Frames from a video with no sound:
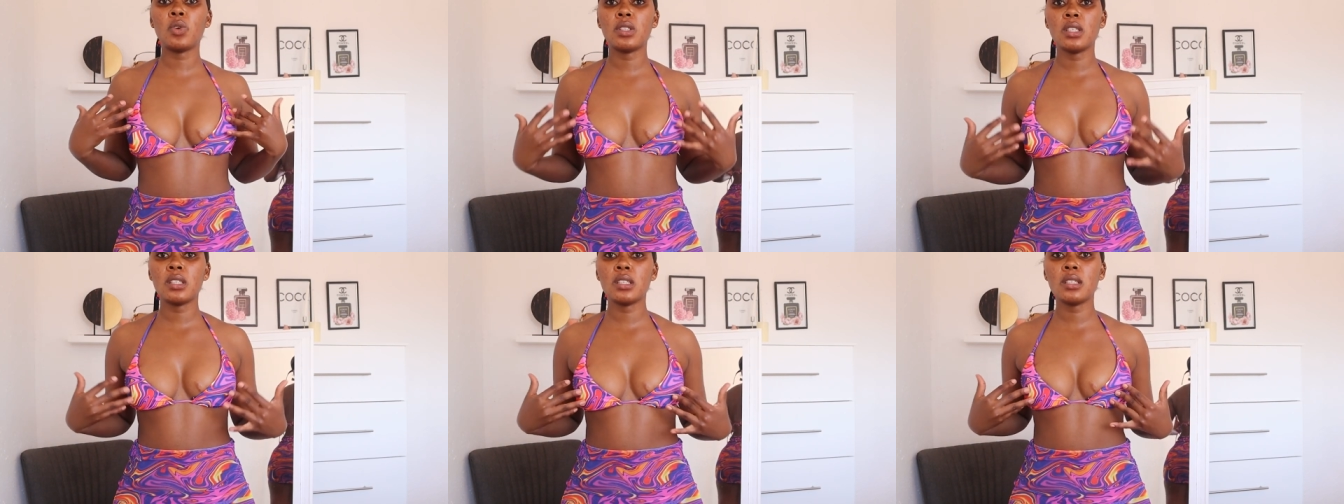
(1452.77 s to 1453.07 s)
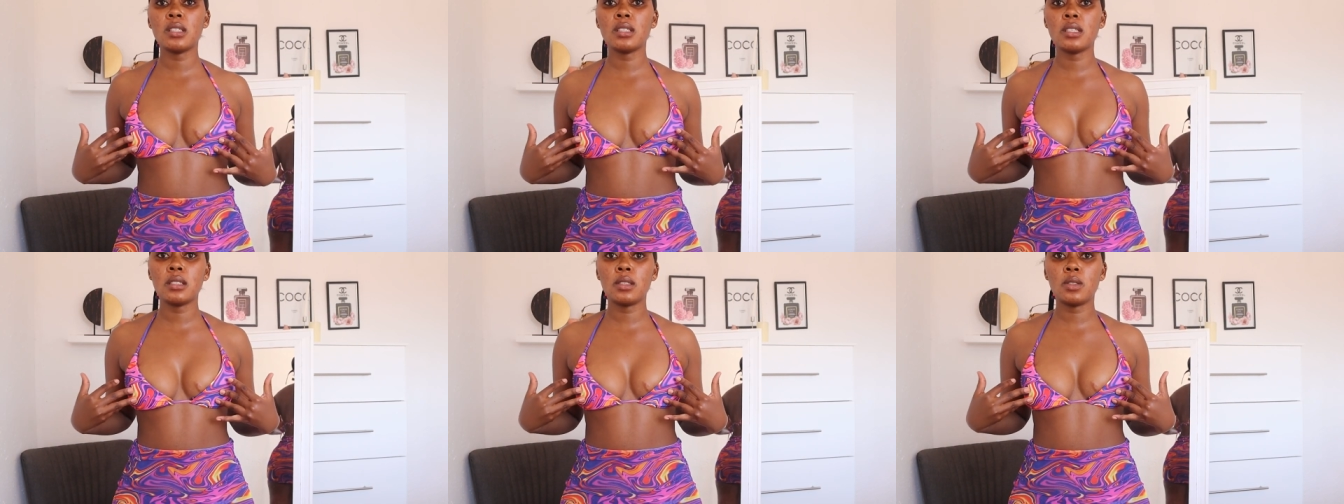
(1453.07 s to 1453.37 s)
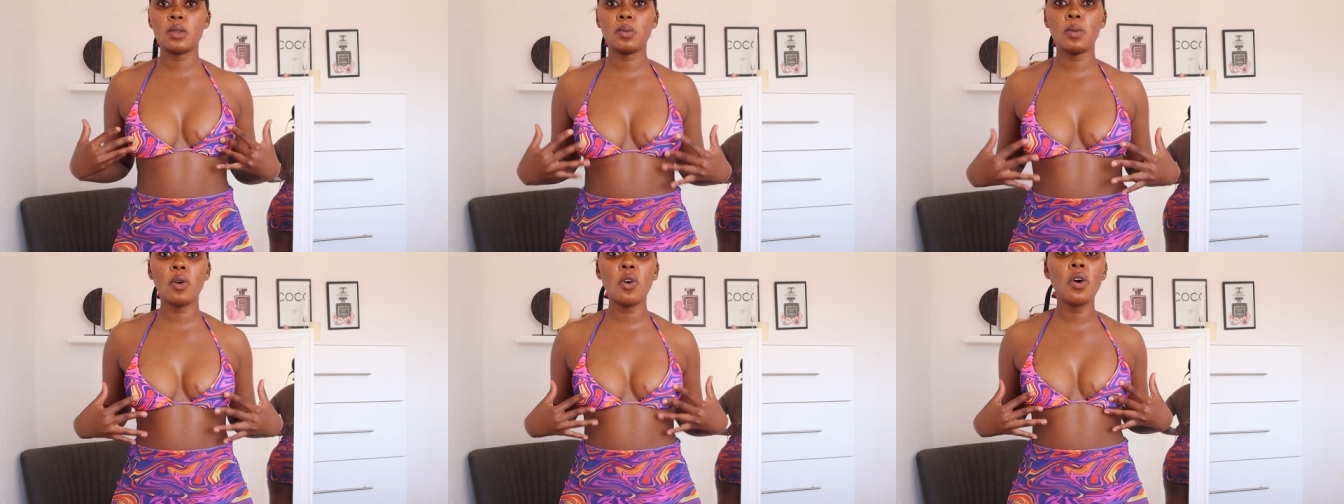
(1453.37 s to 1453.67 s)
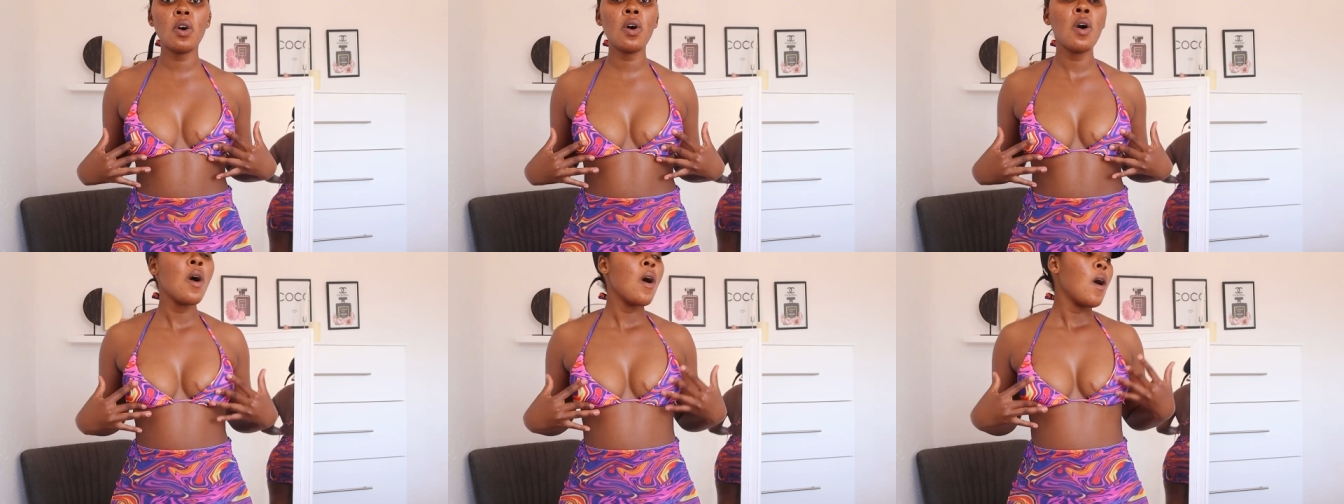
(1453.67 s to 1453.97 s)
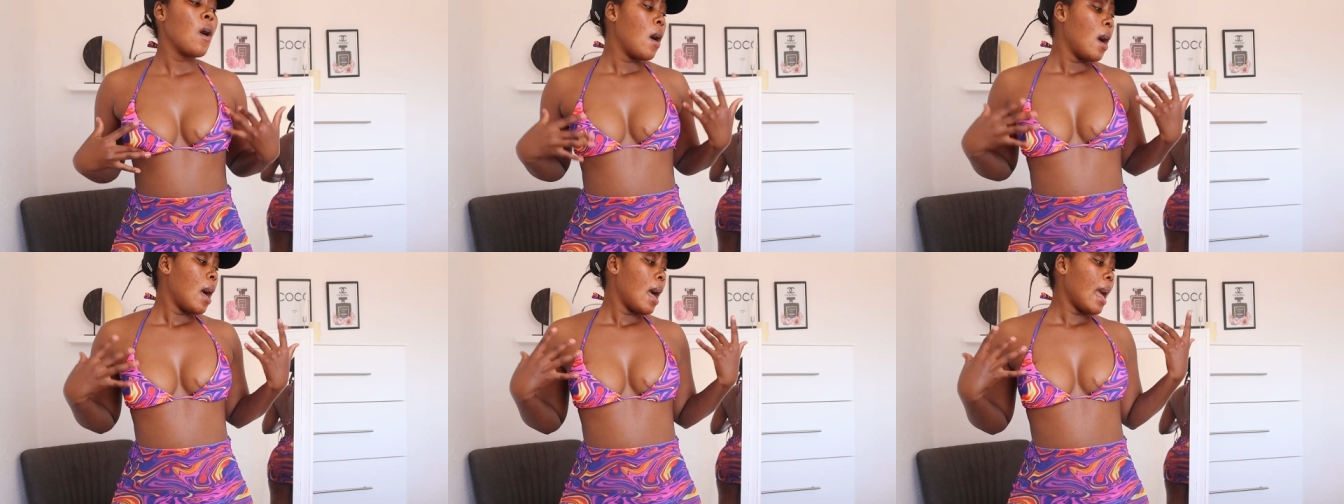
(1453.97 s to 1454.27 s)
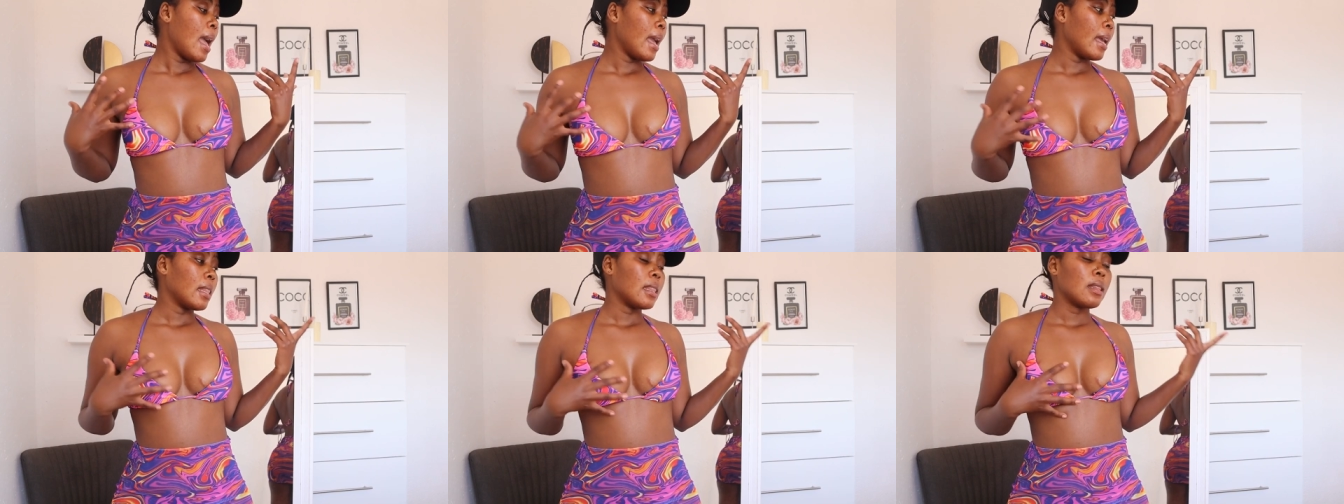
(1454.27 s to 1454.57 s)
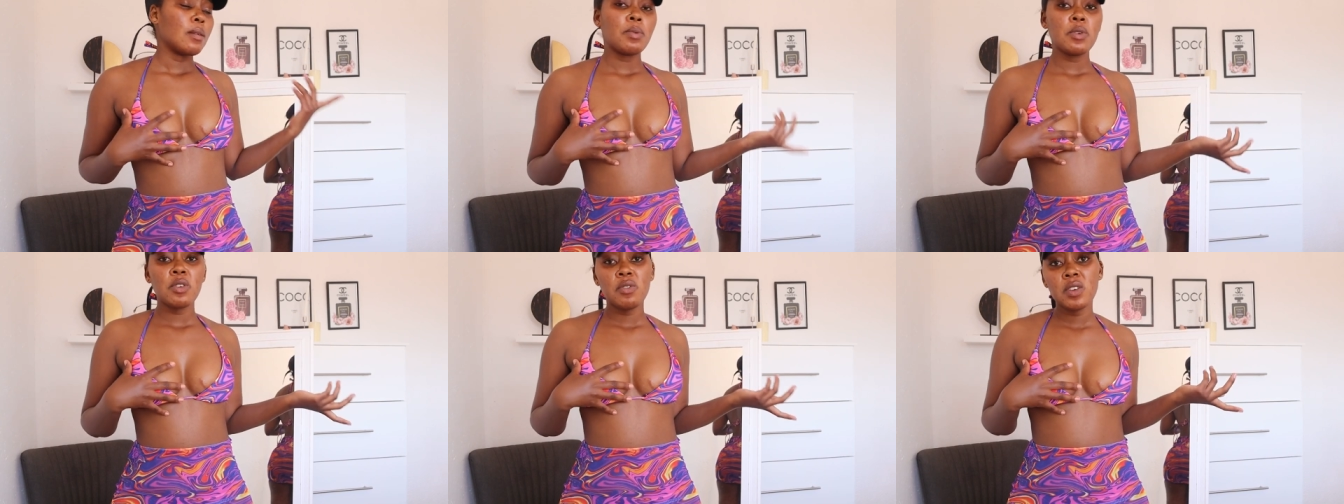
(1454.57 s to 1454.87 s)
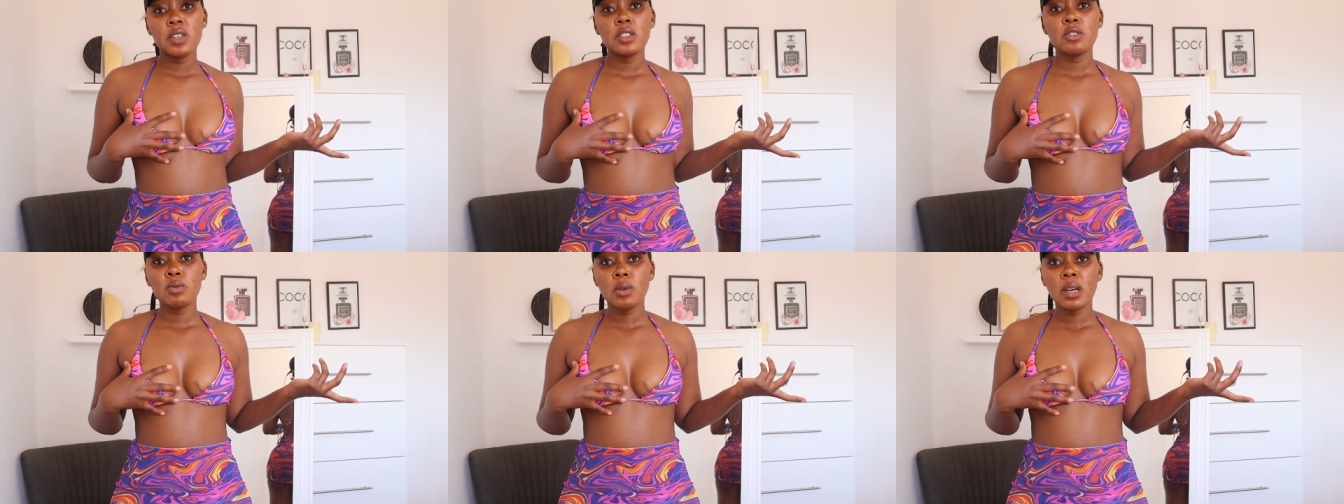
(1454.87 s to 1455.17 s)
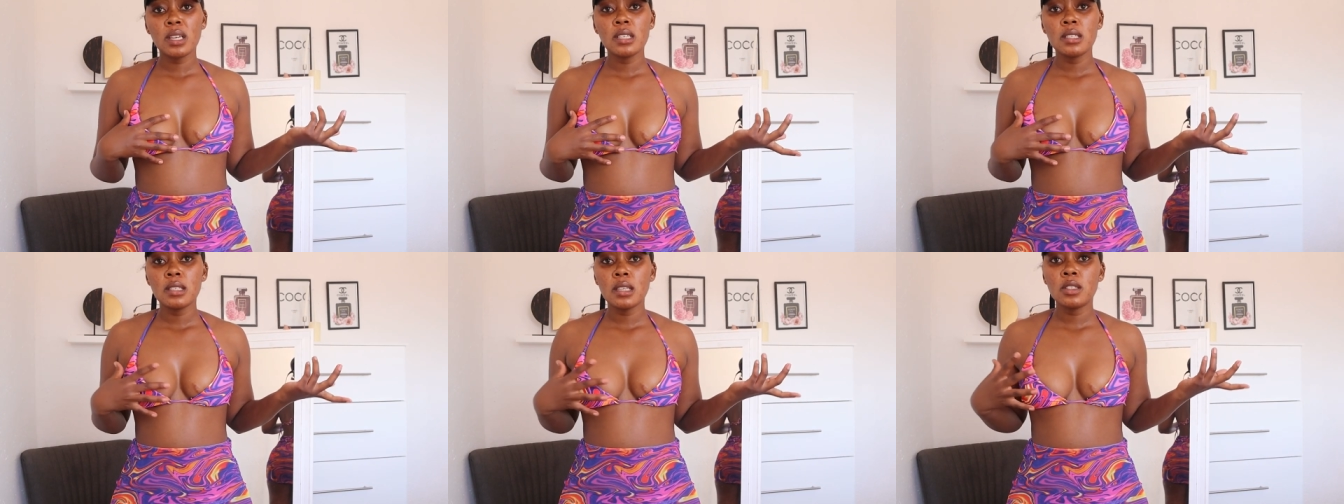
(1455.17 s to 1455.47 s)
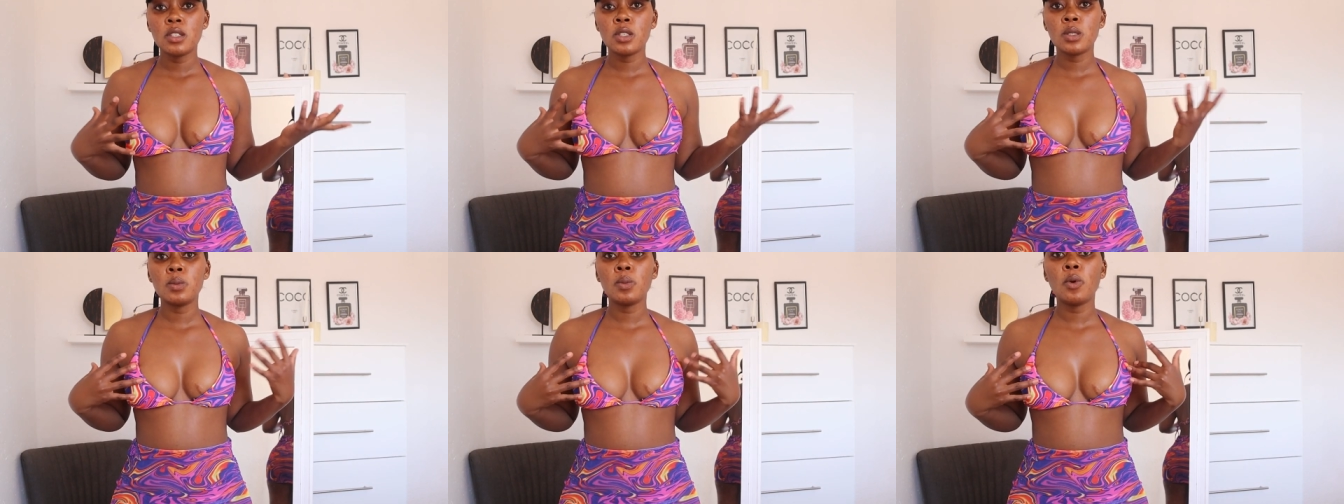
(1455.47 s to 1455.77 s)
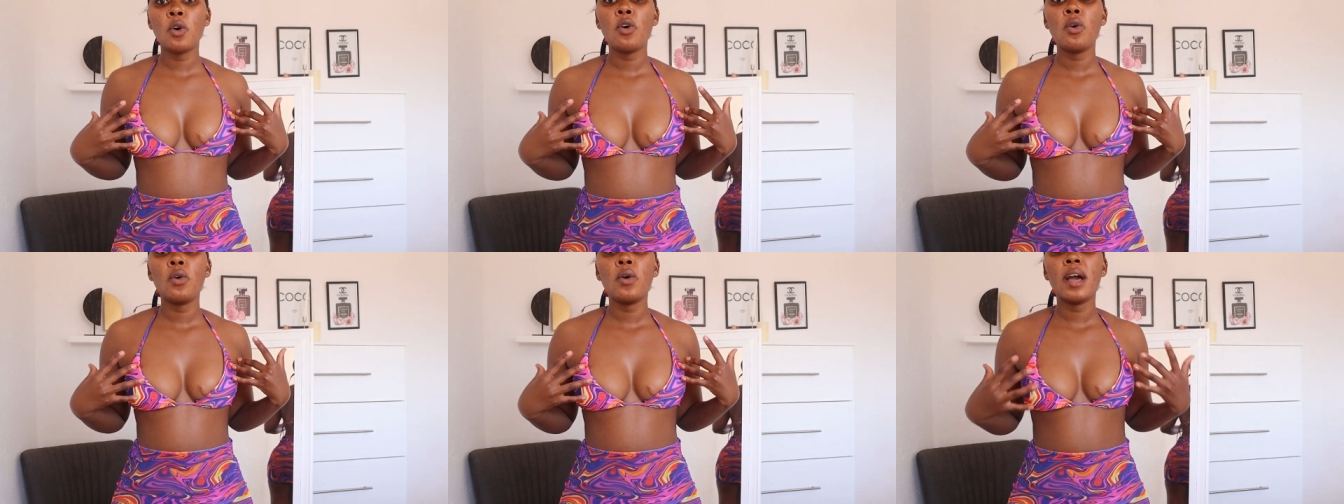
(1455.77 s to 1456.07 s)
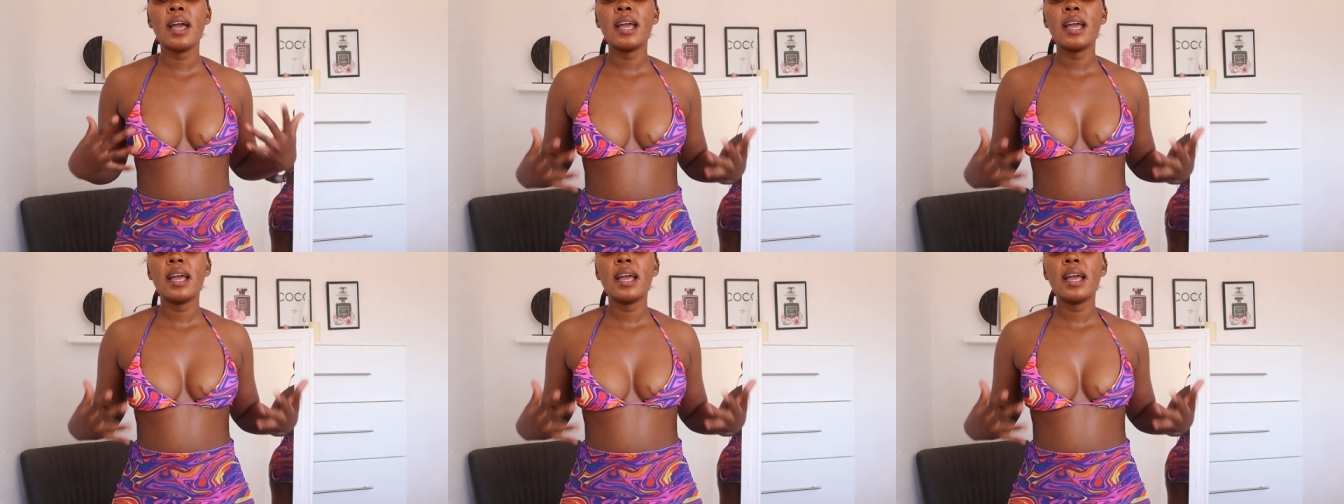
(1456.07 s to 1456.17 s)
This is a small, and the previous one is a small.